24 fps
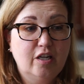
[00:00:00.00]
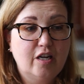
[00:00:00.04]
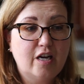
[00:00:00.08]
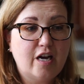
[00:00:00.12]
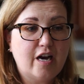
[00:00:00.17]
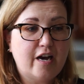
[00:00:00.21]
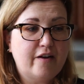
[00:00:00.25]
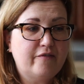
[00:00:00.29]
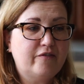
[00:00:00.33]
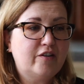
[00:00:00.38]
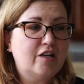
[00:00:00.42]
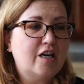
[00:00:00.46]

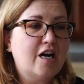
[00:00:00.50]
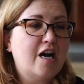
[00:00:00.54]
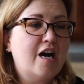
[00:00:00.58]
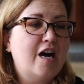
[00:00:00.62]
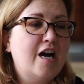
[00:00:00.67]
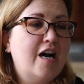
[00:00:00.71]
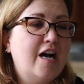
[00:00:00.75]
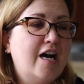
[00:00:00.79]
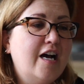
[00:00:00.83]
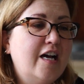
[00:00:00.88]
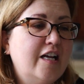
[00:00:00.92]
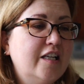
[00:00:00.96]
I've
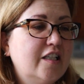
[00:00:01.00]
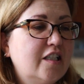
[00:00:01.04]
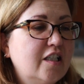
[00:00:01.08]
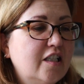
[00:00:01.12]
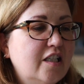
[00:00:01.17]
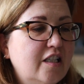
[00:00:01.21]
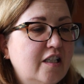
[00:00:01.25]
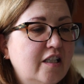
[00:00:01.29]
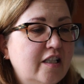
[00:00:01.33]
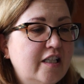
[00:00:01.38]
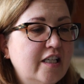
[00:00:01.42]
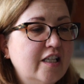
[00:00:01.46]
got
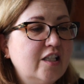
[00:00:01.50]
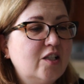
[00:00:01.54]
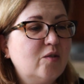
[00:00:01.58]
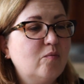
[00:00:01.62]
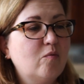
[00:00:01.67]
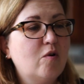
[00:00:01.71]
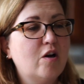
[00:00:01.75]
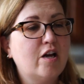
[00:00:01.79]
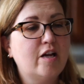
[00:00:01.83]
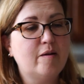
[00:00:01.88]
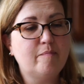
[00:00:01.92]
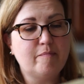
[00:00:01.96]
this
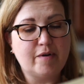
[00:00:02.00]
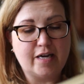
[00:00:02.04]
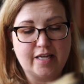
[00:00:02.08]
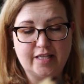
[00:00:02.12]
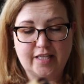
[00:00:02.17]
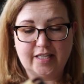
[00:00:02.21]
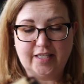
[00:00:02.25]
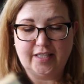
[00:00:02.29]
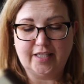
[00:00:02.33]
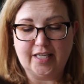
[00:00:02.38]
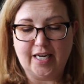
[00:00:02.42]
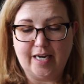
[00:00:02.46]
one by
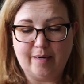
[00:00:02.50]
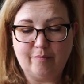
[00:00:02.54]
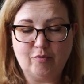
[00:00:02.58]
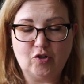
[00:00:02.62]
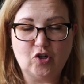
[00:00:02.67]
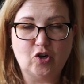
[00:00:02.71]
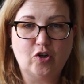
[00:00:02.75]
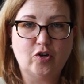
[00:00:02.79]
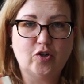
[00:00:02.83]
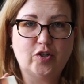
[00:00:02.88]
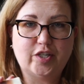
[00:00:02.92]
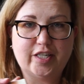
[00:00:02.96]
the same
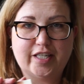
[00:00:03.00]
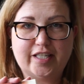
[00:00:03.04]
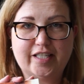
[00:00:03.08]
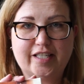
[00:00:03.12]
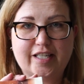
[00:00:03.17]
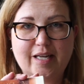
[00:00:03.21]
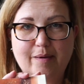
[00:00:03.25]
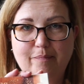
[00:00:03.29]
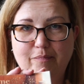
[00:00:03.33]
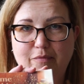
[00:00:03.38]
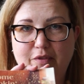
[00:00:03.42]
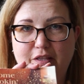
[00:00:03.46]
church
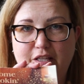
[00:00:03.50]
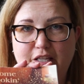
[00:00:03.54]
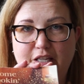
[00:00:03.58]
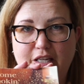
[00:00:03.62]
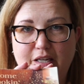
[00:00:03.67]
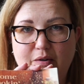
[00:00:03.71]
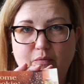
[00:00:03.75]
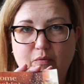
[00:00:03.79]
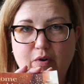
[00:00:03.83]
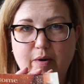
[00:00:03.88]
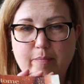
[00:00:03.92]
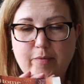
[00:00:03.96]
except the
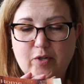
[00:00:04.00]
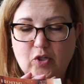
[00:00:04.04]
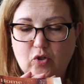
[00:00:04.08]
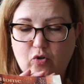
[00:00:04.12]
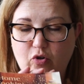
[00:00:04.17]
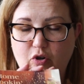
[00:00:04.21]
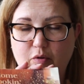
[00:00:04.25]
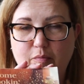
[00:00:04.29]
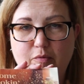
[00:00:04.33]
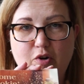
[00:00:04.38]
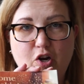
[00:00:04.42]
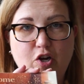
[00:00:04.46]
women's
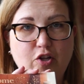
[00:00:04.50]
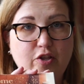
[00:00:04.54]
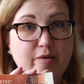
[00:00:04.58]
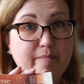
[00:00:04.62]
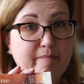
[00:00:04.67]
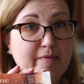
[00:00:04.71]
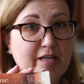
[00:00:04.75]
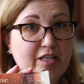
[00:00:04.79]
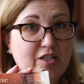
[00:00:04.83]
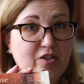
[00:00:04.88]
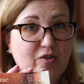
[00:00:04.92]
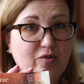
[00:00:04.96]
group called the
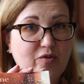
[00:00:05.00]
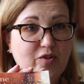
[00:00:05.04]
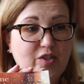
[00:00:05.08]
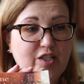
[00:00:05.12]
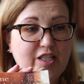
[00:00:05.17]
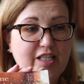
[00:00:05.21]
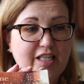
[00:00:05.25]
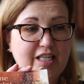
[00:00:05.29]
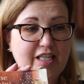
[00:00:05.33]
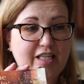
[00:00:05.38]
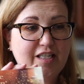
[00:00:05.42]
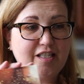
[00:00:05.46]
Mustard
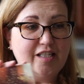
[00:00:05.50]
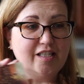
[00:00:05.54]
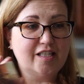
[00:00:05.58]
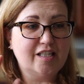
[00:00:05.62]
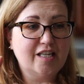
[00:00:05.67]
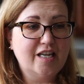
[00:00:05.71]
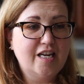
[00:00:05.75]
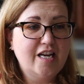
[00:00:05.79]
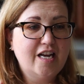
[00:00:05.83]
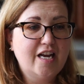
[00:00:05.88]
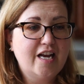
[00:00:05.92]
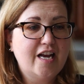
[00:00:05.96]
Seeds.
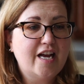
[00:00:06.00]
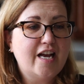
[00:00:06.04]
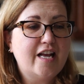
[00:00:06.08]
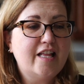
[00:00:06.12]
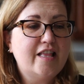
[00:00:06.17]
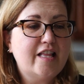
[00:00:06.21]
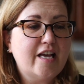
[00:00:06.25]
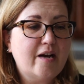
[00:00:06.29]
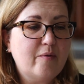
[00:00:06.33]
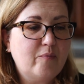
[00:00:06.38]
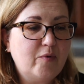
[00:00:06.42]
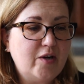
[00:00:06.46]
And
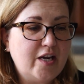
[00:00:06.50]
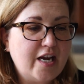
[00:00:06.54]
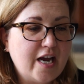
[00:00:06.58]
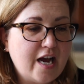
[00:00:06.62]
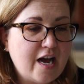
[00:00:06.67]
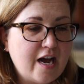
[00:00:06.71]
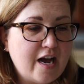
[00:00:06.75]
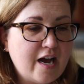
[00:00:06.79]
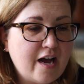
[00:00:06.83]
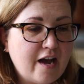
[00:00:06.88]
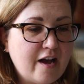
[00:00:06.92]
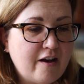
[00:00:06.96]
then we
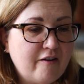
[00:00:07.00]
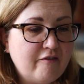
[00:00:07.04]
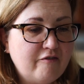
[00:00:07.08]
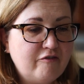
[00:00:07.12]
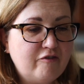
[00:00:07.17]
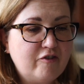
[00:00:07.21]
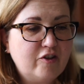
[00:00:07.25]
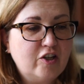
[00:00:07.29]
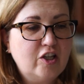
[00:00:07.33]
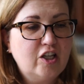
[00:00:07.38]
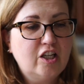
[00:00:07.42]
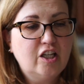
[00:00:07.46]

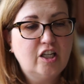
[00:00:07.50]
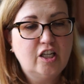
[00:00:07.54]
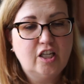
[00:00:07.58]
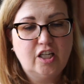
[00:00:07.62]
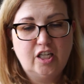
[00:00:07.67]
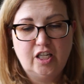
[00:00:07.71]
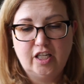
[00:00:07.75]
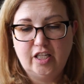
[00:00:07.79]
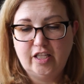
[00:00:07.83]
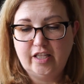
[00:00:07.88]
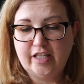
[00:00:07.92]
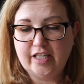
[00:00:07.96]
have,
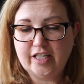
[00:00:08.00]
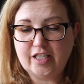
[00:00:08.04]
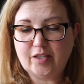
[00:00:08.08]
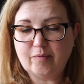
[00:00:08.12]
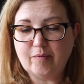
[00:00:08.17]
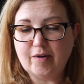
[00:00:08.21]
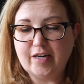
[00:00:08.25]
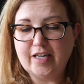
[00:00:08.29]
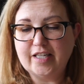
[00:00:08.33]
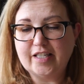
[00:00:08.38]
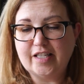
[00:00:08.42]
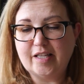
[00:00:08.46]
this
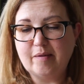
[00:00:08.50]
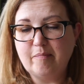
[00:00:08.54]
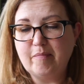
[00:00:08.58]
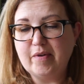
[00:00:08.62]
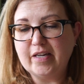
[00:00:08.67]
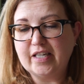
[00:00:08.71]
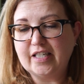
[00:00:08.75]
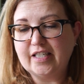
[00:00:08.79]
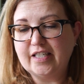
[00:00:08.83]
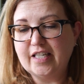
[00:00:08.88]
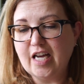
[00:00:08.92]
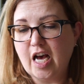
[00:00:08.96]
one is the
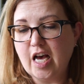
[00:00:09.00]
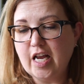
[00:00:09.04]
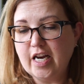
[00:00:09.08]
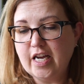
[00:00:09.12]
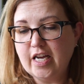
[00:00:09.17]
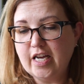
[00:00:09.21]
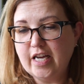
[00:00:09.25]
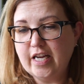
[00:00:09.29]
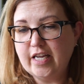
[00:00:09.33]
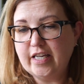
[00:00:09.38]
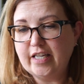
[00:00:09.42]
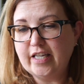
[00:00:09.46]

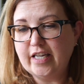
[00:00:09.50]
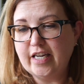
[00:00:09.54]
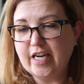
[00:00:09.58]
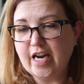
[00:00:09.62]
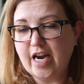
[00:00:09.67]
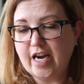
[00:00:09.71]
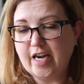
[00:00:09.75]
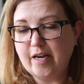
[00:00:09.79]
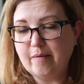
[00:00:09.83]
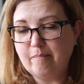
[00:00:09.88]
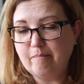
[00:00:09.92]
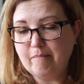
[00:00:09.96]
McDonough
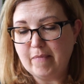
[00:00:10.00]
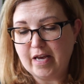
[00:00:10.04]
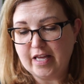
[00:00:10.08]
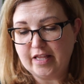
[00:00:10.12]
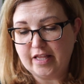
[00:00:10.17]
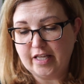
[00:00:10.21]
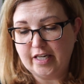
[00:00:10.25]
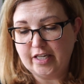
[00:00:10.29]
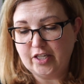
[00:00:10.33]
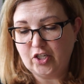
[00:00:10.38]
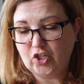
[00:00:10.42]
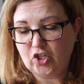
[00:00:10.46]
United
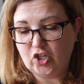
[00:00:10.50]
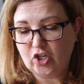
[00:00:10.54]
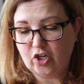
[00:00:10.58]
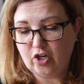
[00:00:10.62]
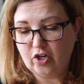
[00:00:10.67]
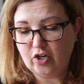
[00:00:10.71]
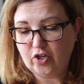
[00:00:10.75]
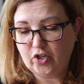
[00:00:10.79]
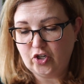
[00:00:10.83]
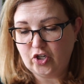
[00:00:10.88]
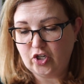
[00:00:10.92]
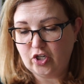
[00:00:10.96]
Methodist
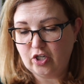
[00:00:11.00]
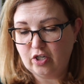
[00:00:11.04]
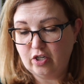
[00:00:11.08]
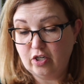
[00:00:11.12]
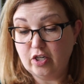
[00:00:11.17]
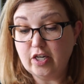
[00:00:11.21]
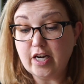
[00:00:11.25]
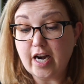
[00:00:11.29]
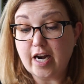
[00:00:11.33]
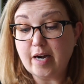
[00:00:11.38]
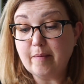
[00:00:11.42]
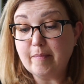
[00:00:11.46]
Church,
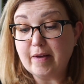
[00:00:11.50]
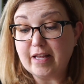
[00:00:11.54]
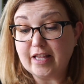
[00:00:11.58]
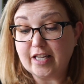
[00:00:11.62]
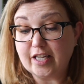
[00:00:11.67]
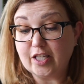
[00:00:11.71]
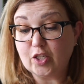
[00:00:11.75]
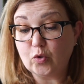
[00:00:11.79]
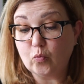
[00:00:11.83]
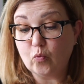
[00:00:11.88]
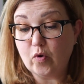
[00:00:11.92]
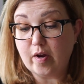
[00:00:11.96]
United
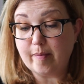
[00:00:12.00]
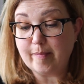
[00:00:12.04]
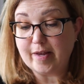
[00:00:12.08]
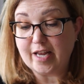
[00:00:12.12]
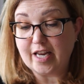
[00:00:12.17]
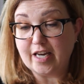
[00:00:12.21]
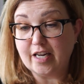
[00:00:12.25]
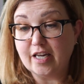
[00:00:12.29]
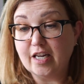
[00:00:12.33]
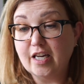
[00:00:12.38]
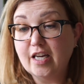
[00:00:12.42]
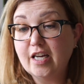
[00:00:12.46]
Methodist
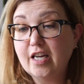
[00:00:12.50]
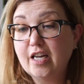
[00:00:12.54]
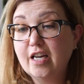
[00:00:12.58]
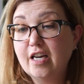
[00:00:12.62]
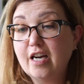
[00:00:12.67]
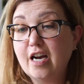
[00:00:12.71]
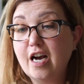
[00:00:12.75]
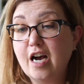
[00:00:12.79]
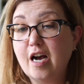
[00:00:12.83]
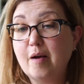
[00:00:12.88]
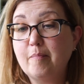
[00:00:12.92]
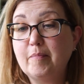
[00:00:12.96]
Women,
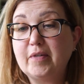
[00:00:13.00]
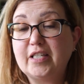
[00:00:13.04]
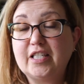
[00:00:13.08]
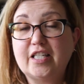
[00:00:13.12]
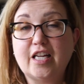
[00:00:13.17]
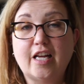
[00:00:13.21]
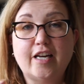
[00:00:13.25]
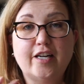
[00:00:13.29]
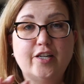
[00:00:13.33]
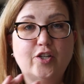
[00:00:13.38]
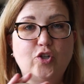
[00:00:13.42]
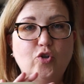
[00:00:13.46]

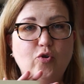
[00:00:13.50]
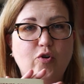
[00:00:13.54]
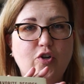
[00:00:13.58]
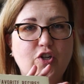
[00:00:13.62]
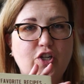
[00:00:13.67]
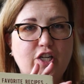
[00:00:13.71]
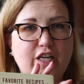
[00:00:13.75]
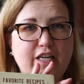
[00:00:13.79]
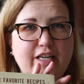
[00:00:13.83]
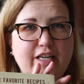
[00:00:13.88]
McDonough, Georgia